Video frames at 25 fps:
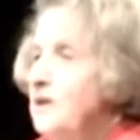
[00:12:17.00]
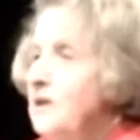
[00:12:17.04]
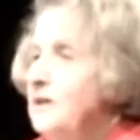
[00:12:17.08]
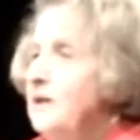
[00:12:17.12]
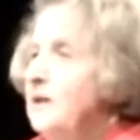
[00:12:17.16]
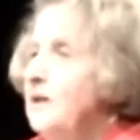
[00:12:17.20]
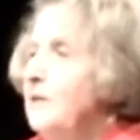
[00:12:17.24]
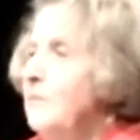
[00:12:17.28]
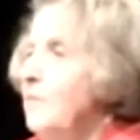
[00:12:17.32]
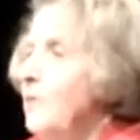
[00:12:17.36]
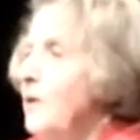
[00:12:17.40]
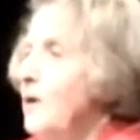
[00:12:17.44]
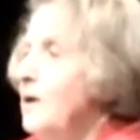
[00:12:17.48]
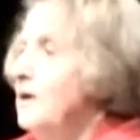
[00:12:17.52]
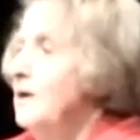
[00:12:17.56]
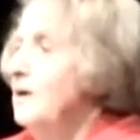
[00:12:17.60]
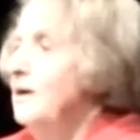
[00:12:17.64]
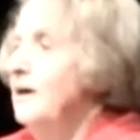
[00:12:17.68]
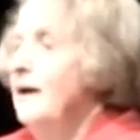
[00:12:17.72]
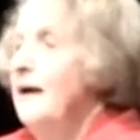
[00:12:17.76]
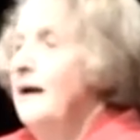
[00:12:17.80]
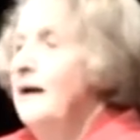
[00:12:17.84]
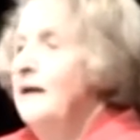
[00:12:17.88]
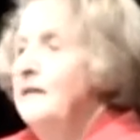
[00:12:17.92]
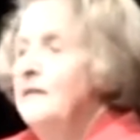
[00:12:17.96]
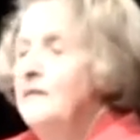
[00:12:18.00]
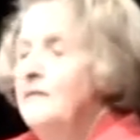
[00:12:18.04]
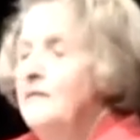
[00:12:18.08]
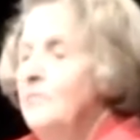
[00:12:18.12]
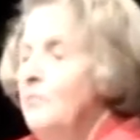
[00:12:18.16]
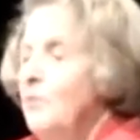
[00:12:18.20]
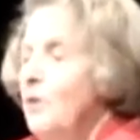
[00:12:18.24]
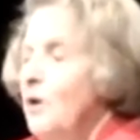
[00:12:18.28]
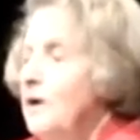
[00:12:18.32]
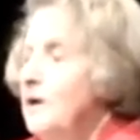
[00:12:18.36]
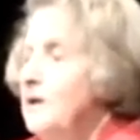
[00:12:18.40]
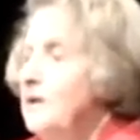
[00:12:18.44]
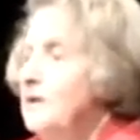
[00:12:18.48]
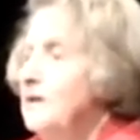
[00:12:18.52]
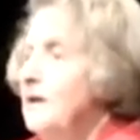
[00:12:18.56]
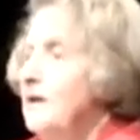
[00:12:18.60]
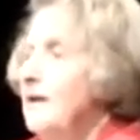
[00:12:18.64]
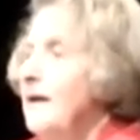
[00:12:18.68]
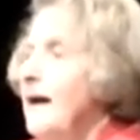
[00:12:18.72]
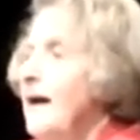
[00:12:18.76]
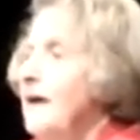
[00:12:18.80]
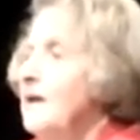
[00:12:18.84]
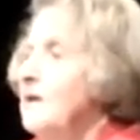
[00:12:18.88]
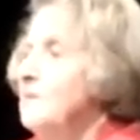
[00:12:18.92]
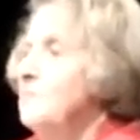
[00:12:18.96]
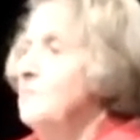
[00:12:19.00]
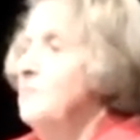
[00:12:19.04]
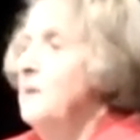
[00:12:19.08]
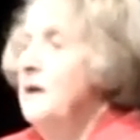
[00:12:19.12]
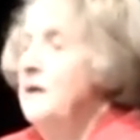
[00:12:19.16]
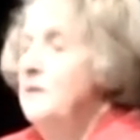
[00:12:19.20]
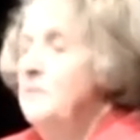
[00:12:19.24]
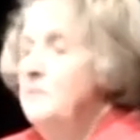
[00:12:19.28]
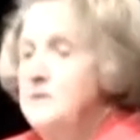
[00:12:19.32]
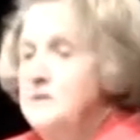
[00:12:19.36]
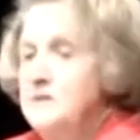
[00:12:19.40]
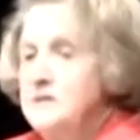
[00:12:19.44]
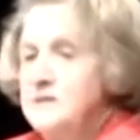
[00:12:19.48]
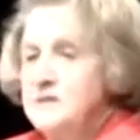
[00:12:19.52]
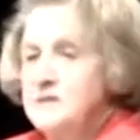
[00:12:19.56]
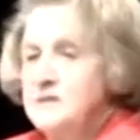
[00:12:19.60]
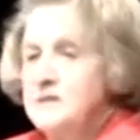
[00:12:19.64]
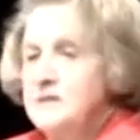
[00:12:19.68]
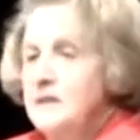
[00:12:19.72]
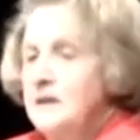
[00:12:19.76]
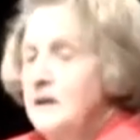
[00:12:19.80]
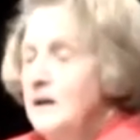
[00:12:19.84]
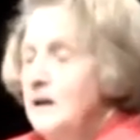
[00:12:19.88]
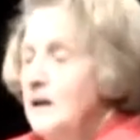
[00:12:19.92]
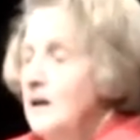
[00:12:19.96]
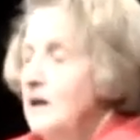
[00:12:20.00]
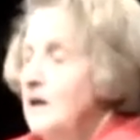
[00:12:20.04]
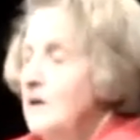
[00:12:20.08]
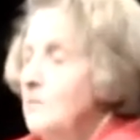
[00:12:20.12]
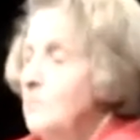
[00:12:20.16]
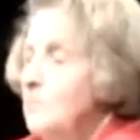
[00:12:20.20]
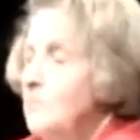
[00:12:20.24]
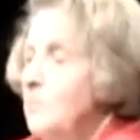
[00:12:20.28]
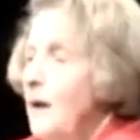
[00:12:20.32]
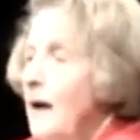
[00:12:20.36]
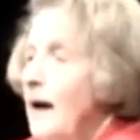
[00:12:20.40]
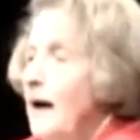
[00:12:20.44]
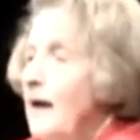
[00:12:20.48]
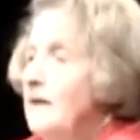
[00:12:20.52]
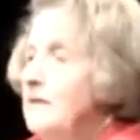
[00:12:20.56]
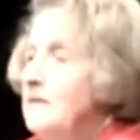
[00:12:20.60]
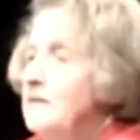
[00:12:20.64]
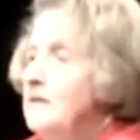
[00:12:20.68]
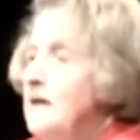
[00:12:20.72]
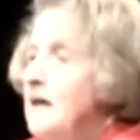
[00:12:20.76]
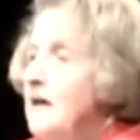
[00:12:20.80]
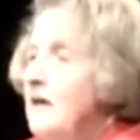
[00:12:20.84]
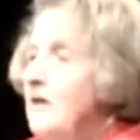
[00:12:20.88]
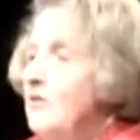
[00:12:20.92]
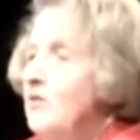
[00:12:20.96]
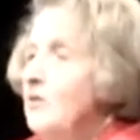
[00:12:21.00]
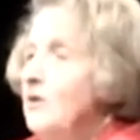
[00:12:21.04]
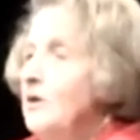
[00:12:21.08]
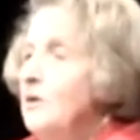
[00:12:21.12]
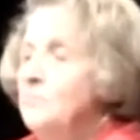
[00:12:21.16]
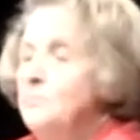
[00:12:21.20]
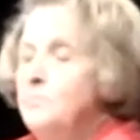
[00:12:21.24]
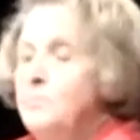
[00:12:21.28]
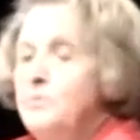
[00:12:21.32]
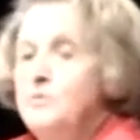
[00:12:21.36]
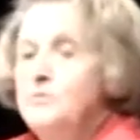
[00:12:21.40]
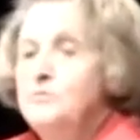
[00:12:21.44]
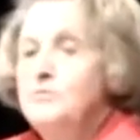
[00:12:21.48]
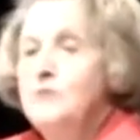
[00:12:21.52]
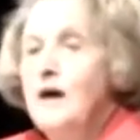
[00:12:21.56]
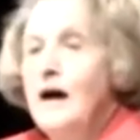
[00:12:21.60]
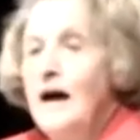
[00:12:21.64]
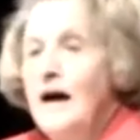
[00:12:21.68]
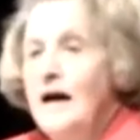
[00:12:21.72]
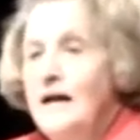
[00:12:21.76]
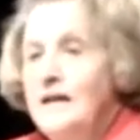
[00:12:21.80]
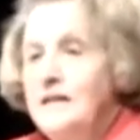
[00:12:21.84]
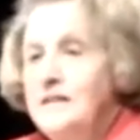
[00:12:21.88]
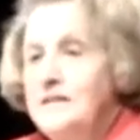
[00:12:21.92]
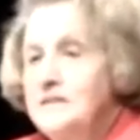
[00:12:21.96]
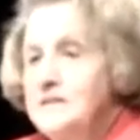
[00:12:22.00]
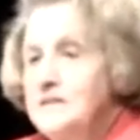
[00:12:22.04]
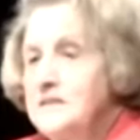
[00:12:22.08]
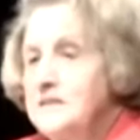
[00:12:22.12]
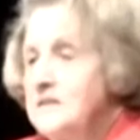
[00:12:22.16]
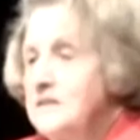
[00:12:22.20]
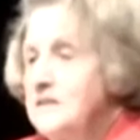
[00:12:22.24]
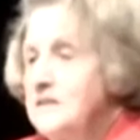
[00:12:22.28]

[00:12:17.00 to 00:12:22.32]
Hitler wanted a lot of babies, blonde hair and blue eyes,